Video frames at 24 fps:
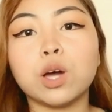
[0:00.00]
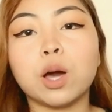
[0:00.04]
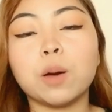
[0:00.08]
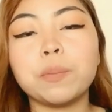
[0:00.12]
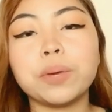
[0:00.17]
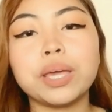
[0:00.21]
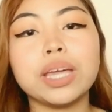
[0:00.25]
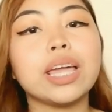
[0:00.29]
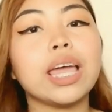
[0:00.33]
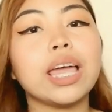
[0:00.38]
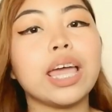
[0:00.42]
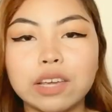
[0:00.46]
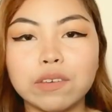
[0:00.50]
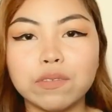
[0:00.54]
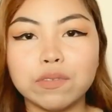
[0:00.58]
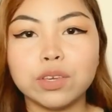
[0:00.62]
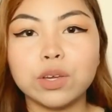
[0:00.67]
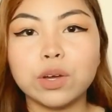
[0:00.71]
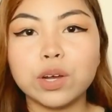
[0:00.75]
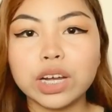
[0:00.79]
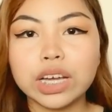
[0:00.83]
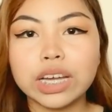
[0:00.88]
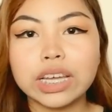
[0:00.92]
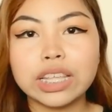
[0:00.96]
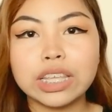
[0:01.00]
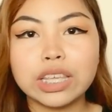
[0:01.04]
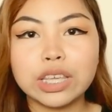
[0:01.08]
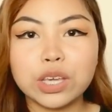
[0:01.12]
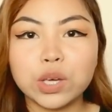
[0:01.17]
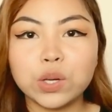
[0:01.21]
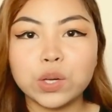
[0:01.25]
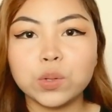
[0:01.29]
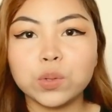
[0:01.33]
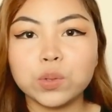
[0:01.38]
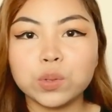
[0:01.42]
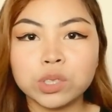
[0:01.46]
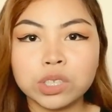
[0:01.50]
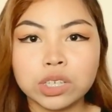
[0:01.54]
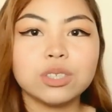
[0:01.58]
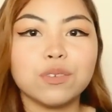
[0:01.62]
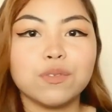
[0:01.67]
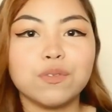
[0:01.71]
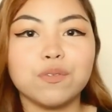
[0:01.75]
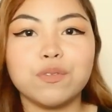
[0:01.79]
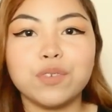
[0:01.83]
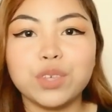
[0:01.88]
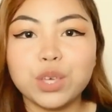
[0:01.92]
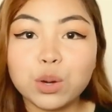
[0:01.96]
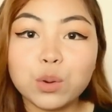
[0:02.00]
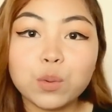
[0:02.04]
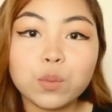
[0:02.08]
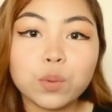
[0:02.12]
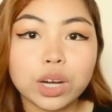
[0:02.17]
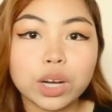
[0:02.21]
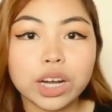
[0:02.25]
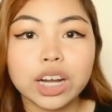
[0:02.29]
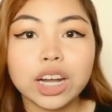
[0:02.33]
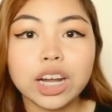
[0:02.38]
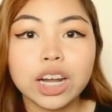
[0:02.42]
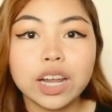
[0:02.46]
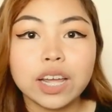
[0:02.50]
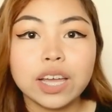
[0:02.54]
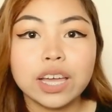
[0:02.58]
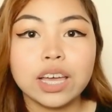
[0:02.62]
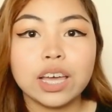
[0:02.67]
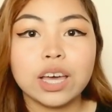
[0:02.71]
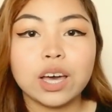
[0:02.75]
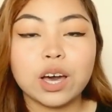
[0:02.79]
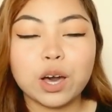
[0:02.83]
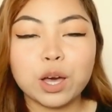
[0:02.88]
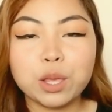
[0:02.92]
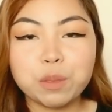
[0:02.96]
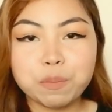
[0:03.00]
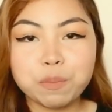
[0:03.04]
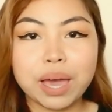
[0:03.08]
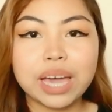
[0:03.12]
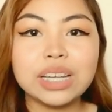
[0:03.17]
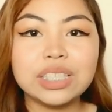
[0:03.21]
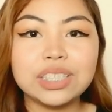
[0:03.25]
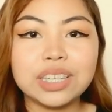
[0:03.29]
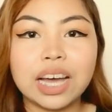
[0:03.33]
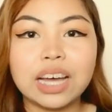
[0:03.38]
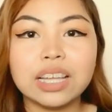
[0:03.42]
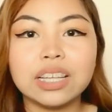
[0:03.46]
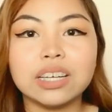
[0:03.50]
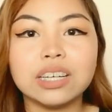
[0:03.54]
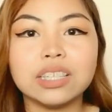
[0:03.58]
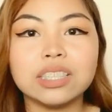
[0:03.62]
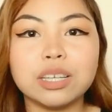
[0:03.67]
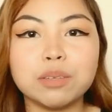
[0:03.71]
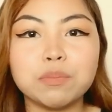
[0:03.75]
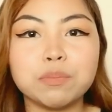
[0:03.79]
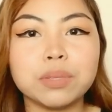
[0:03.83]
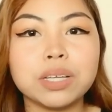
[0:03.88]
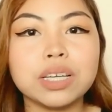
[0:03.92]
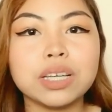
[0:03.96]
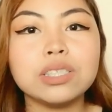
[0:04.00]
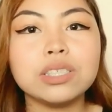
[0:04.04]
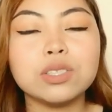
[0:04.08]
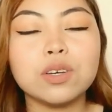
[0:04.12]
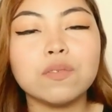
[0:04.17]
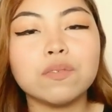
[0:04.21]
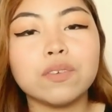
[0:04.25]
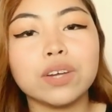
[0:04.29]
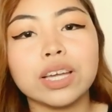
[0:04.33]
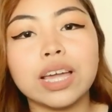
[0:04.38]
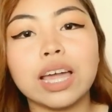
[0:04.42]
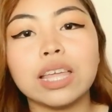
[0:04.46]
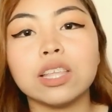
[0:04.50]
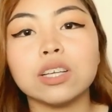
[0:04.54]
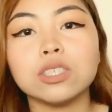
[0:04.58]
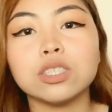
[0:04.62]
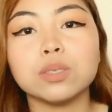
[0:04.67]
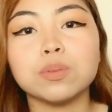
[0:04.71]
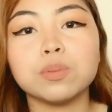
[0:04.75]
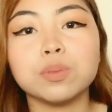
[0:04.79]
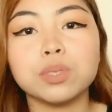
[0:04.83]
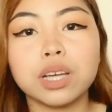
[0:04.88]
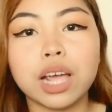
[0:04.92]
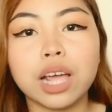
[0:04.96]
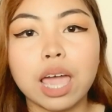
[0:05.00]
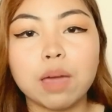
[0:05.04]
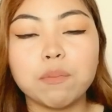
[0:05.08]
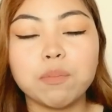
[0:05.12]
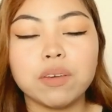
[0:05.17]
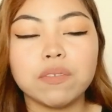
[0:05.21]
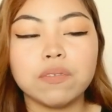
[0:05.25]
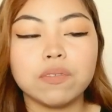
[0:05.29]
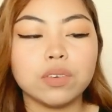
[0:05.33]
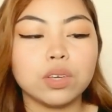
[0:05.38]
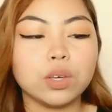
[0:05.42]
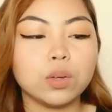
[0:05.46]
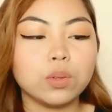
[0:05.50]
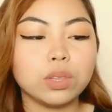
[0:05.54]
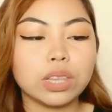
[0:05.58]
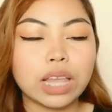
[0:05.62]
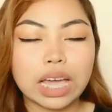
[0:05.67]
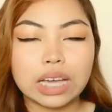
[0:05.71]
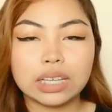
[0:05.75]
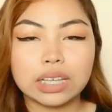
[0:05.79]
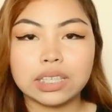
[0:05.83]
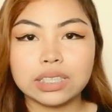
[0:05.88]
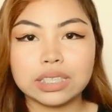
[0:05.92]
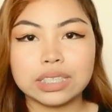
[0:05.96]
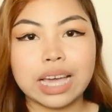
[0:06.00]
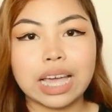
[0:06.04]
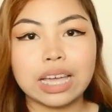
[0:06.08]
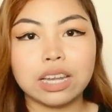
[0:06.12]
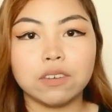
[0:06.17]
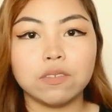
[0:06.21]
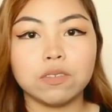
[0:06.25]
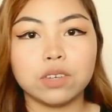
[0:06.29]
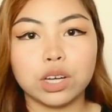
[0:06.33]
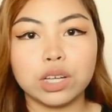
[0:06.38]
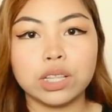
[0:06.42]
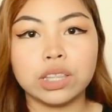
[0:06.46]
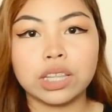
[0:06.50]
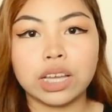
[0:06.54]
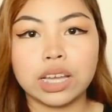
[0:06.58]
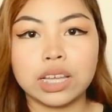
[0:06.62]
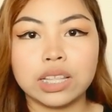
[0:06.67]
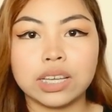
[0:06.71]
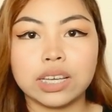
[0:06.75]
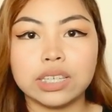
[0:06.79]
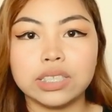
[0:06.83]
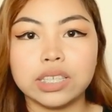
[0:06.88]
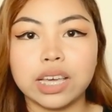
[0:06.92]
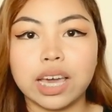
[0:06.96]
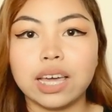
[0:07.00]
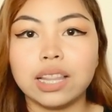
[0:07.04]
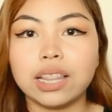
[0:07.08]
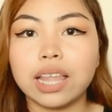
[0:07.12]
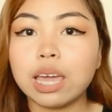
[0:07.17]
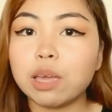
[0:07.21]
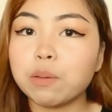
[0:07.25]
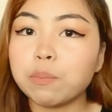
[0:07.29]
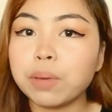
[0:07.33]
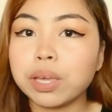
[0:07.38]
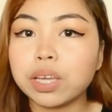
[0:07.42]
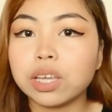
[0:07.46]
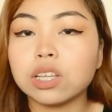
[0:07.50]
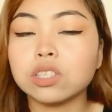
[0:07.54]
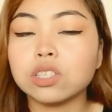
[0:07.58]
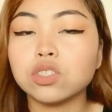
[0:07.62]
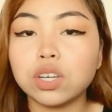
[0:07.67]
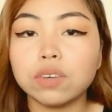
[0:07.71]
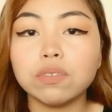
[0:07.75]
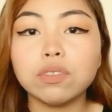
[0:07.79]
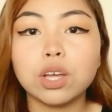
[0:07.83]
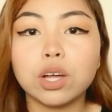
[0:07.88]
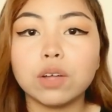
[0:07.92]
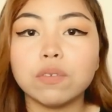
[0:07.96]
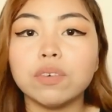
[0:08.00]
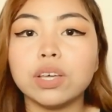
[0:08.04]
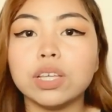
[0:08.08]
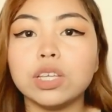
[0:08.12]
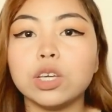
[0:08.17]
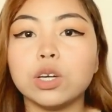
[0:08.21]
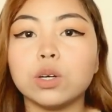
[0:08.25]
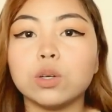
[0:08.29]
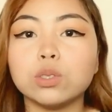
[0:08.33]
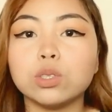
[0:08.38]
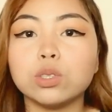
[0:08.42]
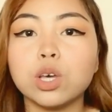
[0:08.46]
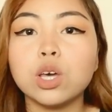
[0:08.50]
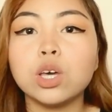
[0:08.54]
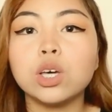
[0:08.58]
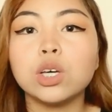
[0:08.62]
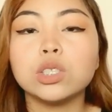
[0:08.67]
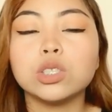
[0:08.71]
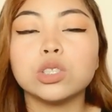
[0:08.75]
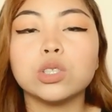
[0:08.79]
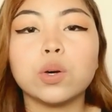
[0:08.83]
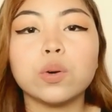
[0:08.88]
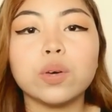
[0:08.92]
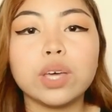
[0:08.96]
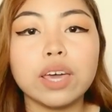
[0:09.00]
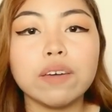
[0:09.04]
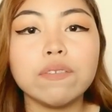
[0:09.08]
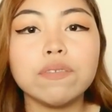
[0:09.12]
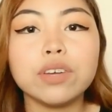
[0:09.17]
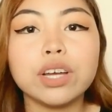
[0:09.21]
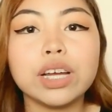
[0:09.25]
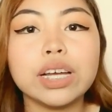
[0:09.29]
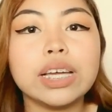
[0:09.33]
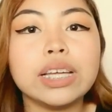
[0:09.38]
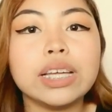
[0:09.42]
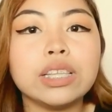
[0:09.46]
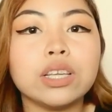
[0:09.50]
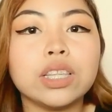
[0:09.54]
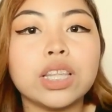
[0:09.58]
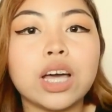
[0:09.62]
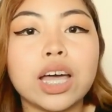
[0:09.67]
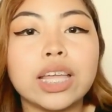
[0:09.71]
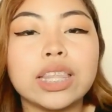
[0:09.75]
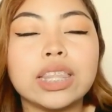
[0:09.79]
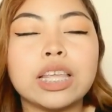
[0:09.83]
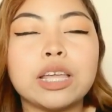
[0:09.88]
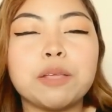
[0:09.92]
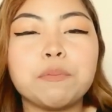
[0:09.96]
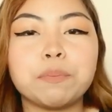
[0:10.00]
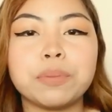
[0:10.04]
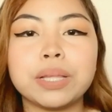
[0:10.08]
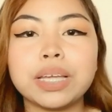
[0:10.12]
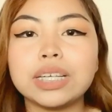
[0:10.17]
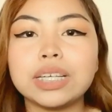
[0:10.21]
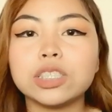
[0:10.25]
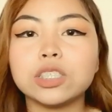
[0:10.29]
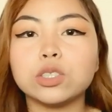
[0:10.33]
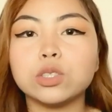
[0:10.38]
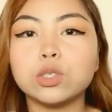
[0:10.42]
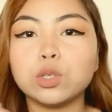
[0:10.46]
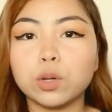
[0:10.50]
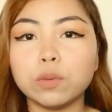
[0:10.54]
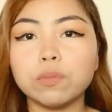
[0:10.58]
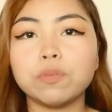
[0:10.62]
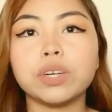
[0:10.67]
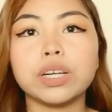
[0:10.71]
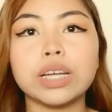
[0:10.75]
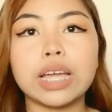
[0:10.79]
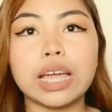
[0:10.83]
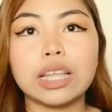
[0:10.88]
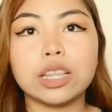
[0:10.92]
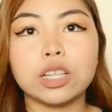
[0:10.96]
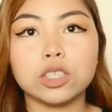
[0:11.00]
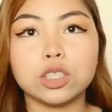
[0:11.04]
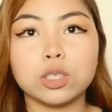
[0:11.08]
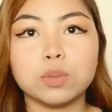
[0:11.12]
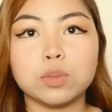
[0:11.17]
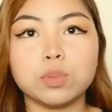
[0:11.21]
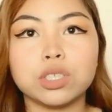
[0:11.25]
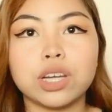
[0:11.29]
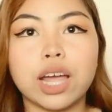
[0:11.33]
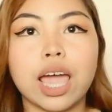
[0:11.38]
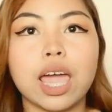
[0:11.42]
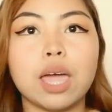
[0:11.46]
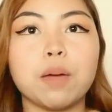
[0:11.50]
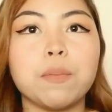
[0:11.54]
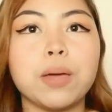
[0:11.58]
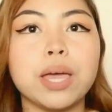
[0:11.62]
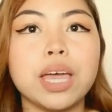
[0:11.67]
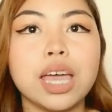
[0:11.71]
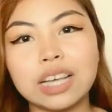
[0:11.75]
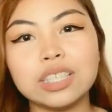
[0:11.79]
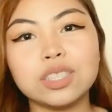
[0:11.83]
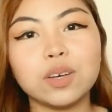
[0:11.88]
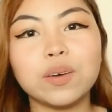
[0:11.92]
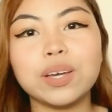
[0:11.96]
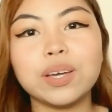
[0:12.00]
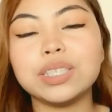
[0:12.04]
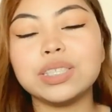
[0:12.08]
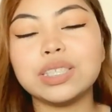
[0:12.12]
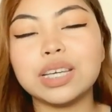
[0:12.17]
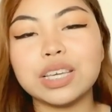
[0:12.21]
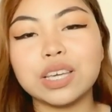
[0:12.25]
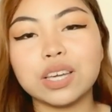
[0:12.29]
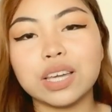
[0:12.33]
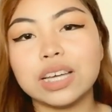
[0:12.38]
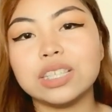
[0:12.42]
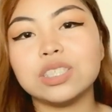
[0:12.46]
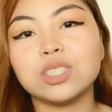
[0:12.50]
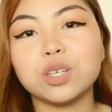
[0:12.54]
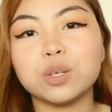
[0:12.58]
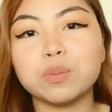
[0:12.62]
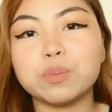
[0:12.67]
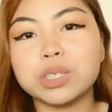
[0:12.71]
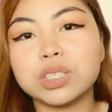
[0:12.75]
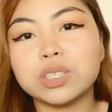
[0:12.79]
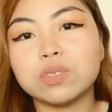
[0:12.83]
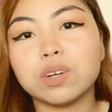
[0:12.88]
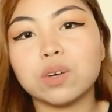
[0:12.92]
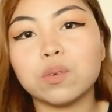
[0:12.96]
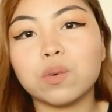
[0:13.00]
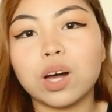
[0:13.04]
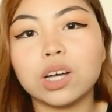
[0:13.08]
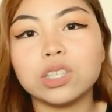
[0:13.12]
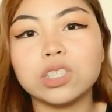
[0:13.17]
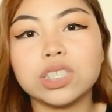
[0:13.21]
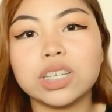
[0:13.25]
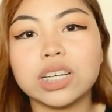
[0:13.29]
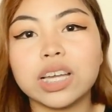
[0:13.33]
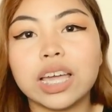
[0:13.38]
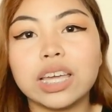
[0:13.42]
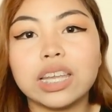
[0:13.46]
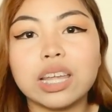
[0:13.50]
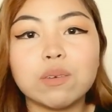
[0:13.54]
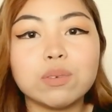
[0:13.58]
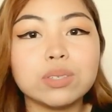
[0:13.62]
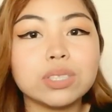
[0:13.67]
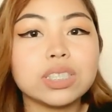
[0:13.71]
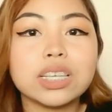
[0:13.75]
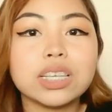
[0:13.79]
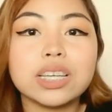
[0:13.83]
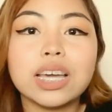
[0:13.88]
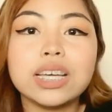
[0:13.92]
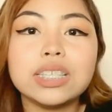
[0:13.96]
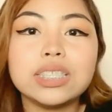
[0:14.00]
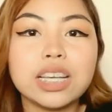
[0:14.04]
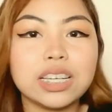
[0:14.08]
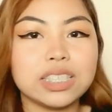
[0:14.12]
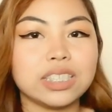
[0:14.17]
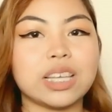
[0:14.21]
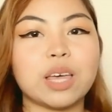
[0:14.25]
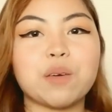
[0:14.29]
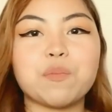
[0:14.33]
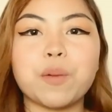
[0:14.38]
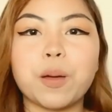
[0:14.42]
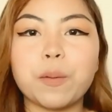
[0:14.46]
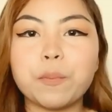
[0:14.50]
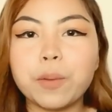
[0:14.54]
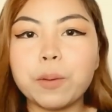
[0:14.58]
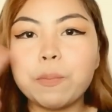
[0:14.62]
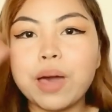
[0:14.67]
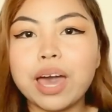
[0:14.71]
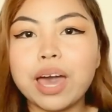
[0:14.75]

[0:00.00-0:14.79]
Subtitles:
coming. If you're a new viewer on my channel, then please don't forget to subscribe if you like this kind of content, because I like making thrift haul videos. So if you're into that, then please don't forget to subscribe. As always, thank you guys so much for watching, and I will see you guys next time. Bye